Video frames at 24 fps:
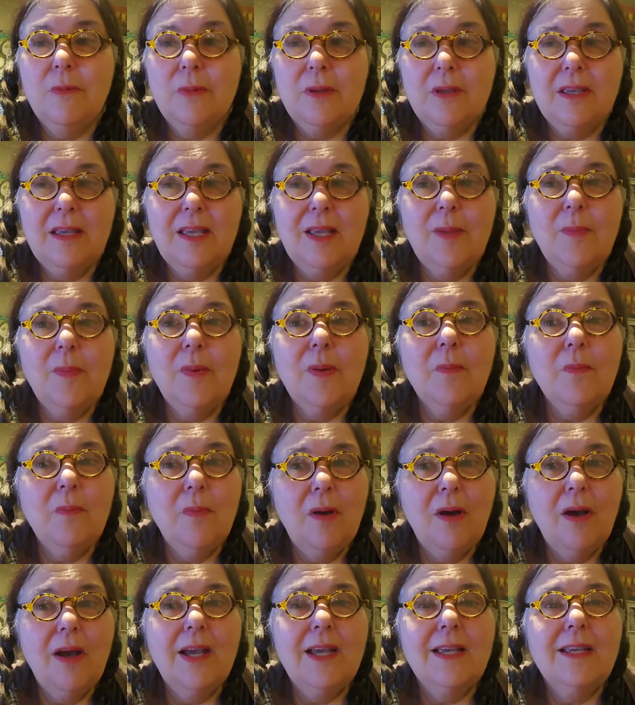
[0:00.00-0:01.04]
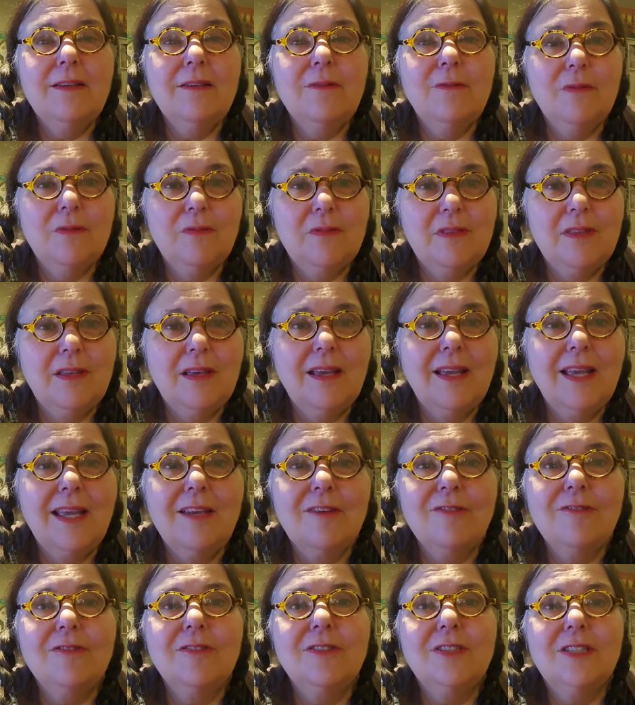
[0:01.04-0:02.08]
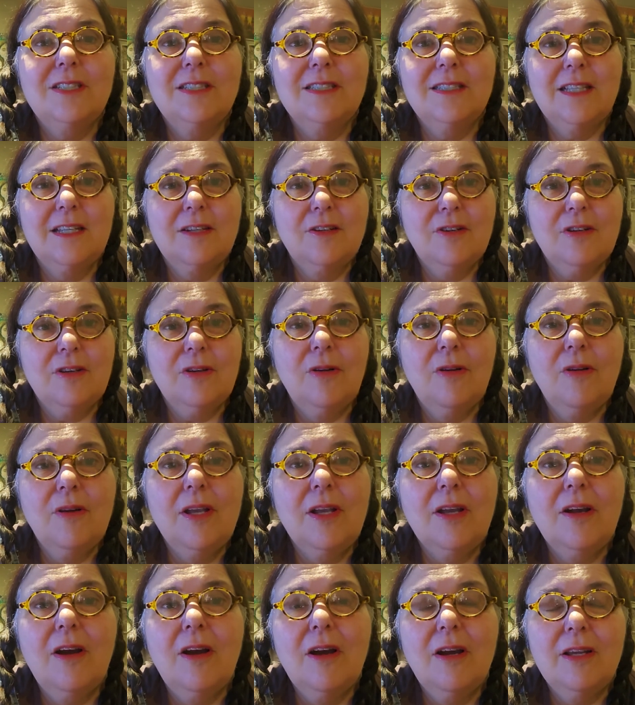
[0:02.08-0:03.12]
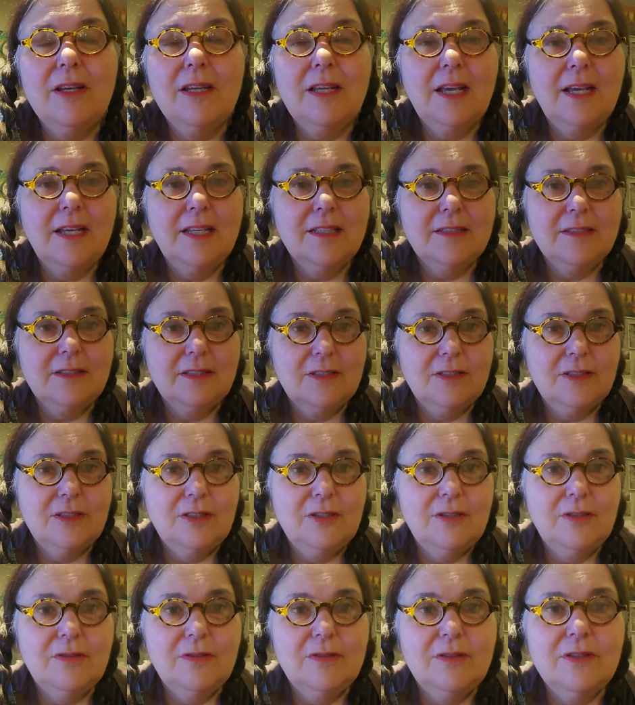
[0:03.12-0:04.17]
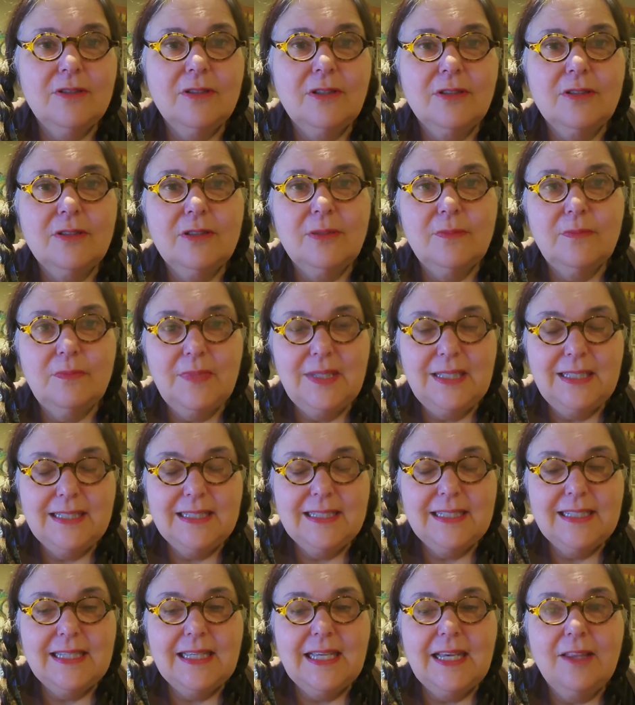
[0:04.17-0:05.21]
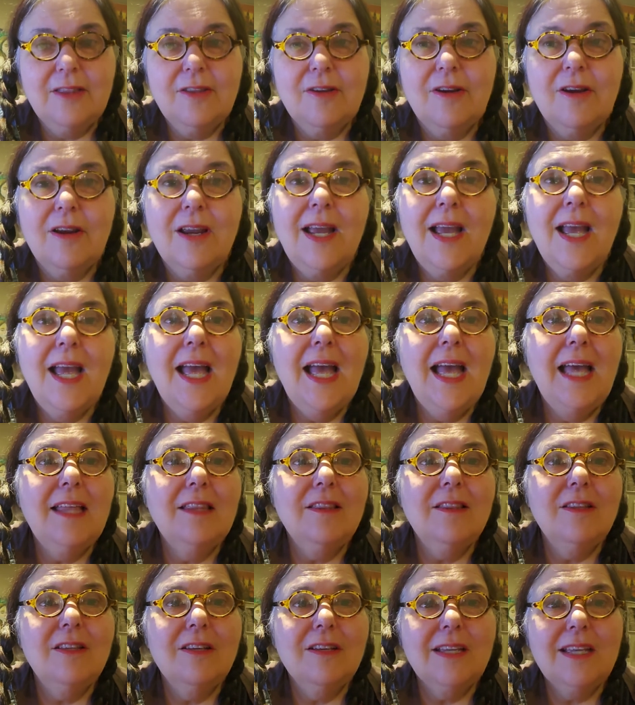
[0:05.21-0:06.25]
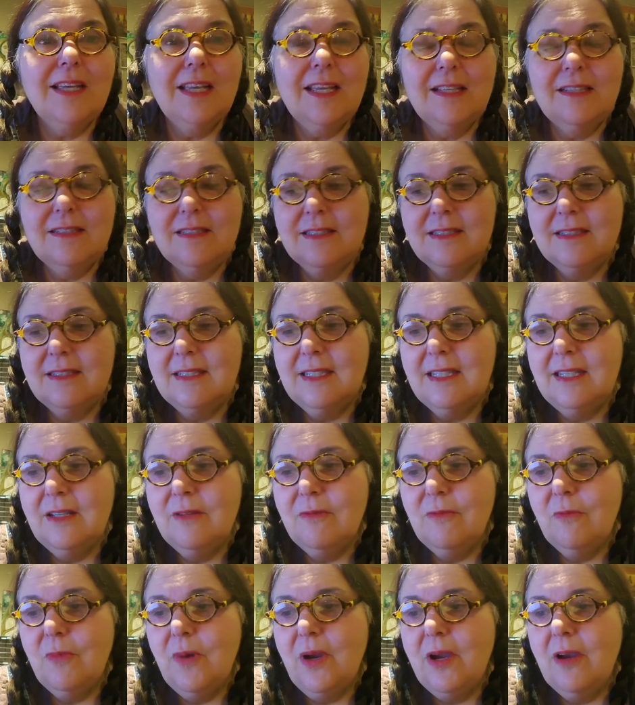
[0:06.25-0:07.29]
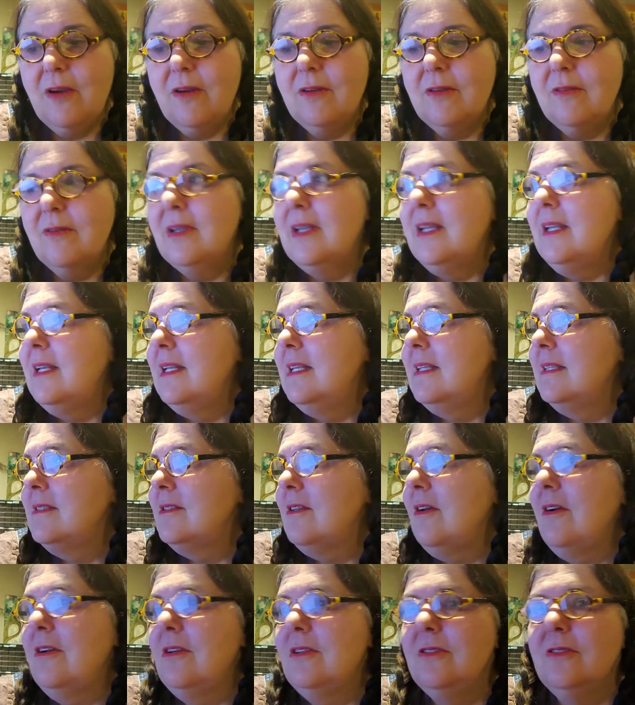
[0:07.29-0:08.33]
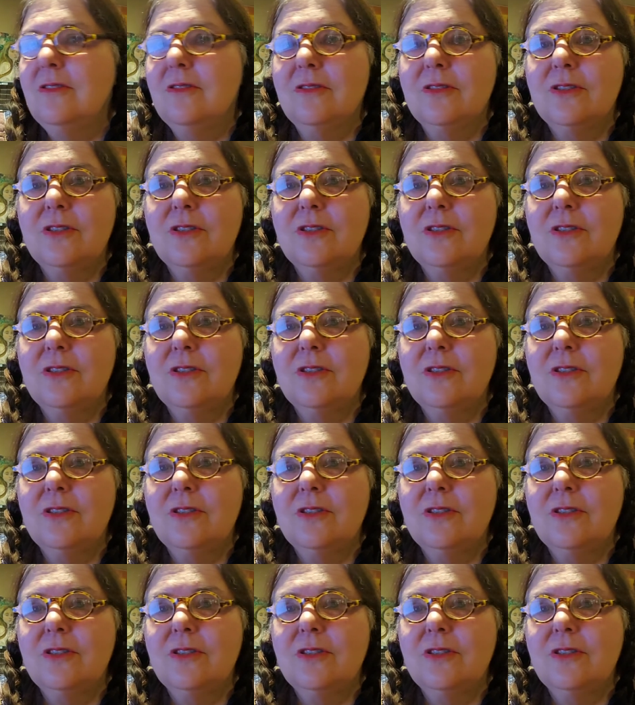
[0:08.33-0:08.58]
keep in mind the energies that are going on as the two start to meet together and look and see where it is on your